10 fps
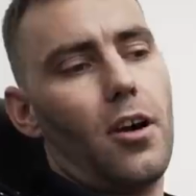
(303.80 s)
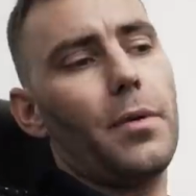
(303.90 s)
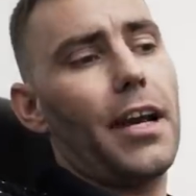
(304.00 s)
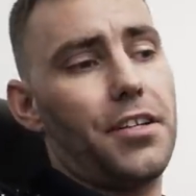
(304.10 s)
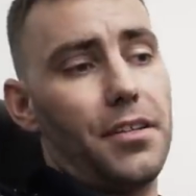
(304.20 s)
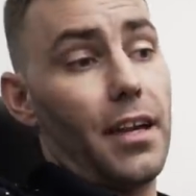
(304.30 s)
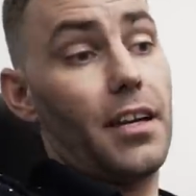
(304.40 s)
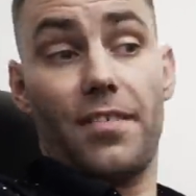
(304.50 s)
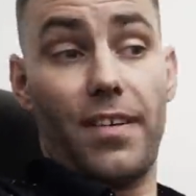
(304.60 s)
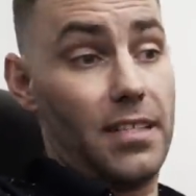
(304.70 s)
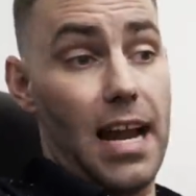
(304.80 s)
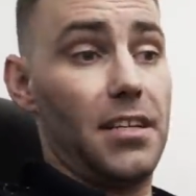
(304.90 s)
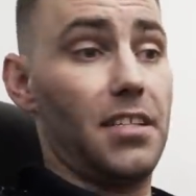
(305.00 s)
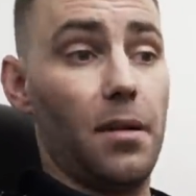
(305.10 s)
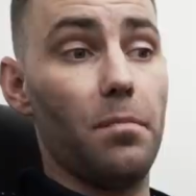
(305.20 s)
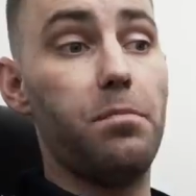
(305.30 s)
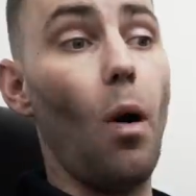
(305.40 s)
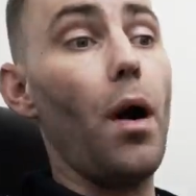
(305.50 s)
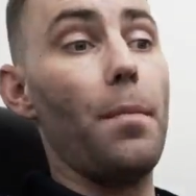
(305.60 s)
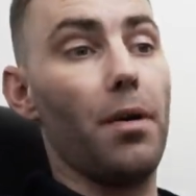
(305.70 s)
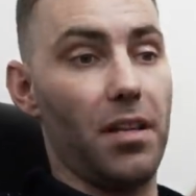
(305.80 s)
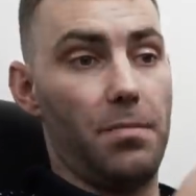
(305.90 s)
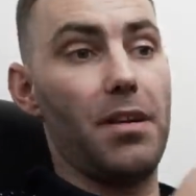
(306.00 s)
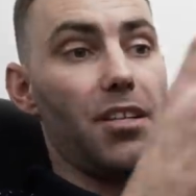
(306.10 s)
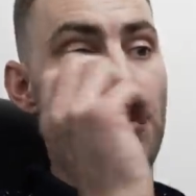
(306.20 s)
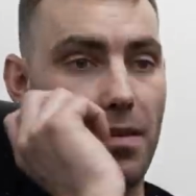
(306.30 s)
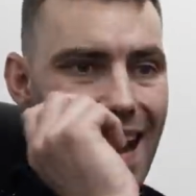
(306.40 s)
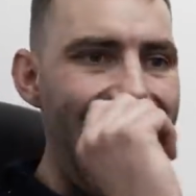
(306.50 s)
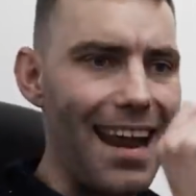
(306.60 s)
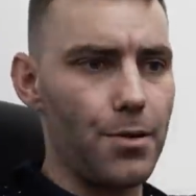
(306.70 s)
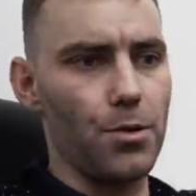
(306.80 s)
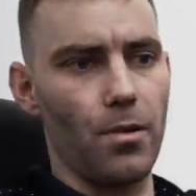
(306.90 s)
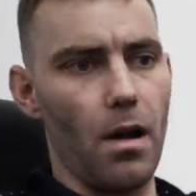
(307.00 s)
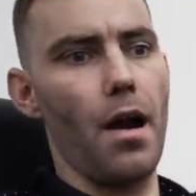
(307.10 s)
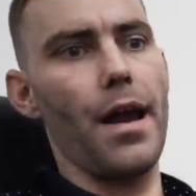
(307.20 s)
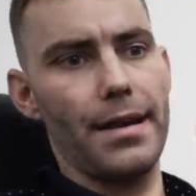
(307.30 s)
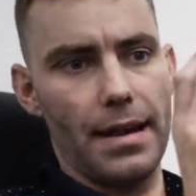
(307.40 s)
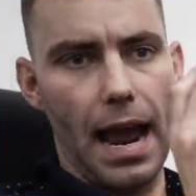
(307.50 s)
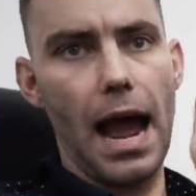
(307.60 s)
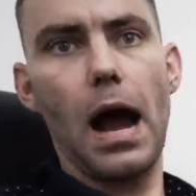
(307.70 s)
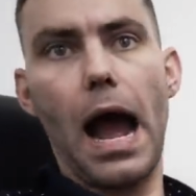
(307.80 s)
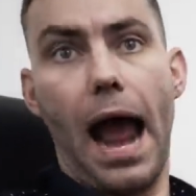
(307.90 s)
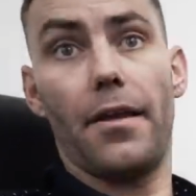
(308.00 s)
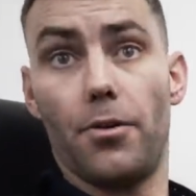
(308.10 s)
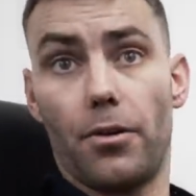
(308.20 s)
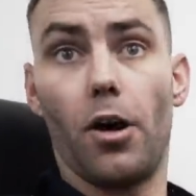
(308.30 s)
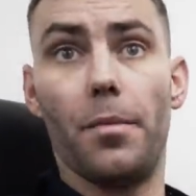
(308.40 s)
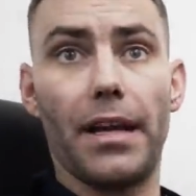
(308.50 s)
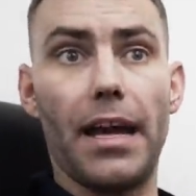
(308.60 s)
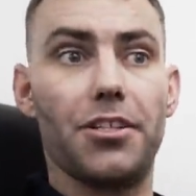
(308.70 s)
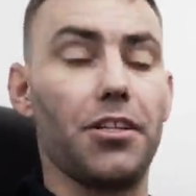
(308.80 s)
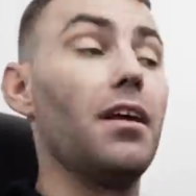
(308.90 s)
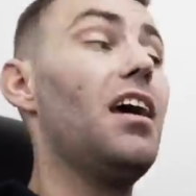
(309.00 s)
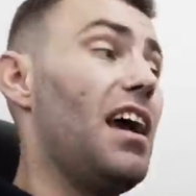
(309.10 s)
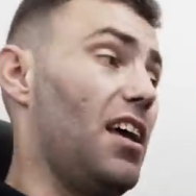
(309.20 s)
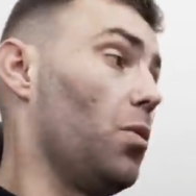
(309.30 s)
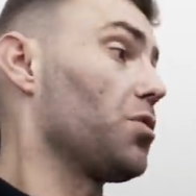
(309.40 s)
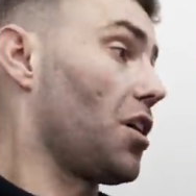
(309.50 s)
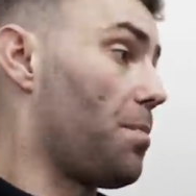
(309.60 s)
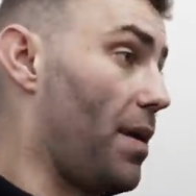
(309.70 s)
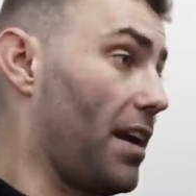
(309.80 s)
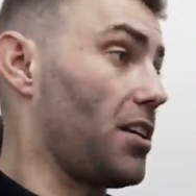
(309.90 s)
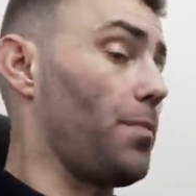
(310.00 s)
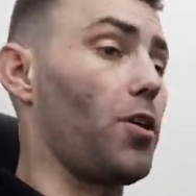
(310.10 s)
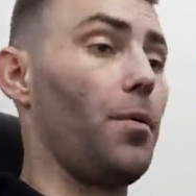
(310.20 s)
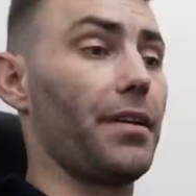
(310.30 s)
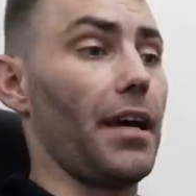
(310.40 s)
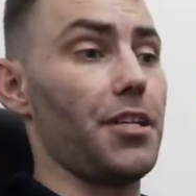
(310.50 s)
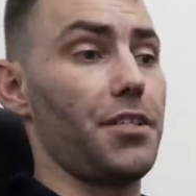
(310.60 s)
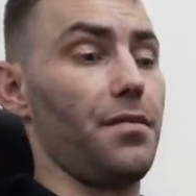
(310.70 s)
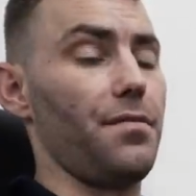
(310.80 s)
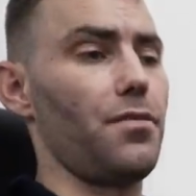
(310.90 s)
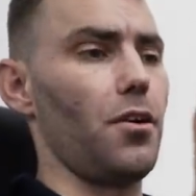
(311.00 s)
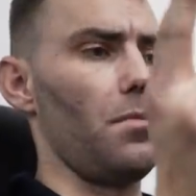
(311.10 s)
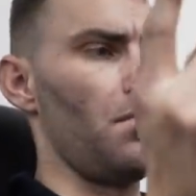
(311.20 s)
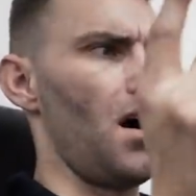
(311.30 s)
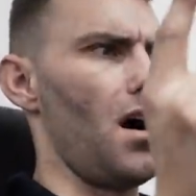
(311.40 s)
The accommodation thing is a fantastic point because it means that you can end your ride at your accommodation. It also picks up accommodation from